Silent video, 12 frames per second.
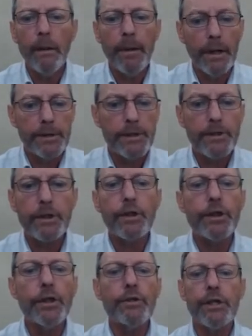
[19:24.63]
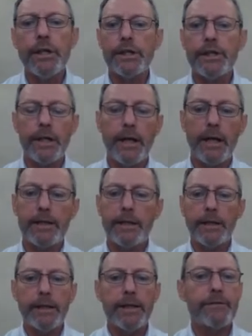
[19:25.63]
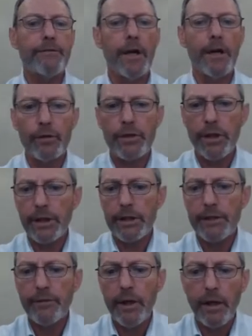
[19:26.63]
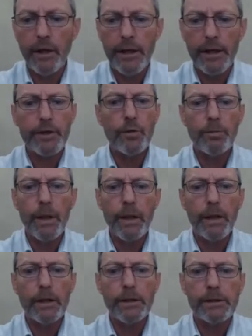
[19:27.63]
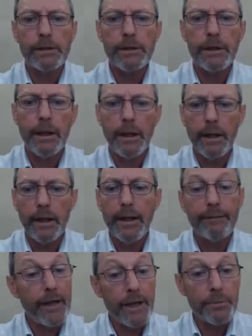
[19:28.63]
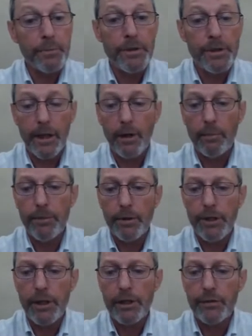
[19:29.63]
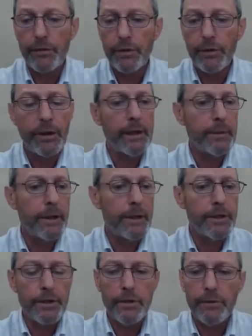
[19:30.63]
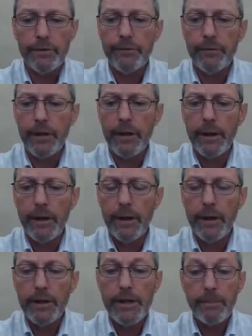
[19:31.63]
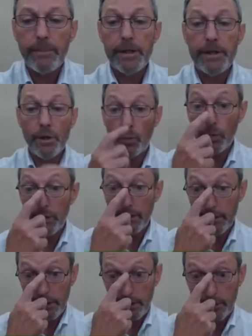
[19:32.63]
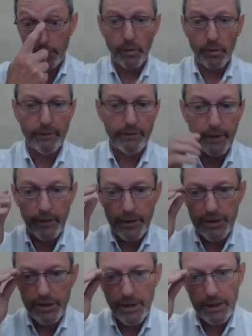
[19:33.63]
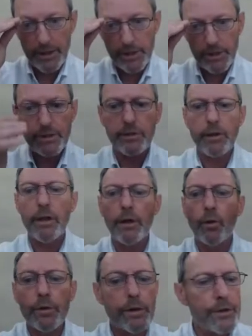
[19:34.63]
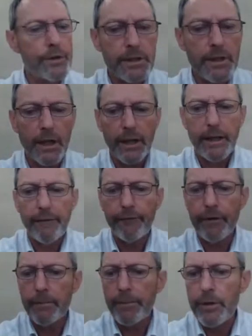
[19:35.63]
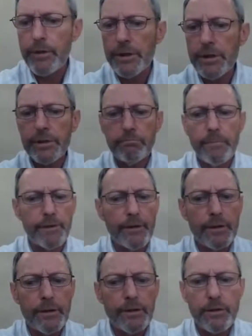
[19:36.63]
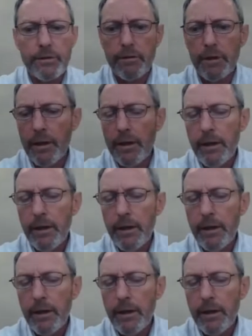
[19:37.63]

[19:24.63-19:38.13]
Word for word: But the good news is that at least five or six of our national parks uh, have catchment scale projects for elimination of uh, Japanese knotweed. Uh, they're all at various stages, uh, all using slightly different approaches and methods. And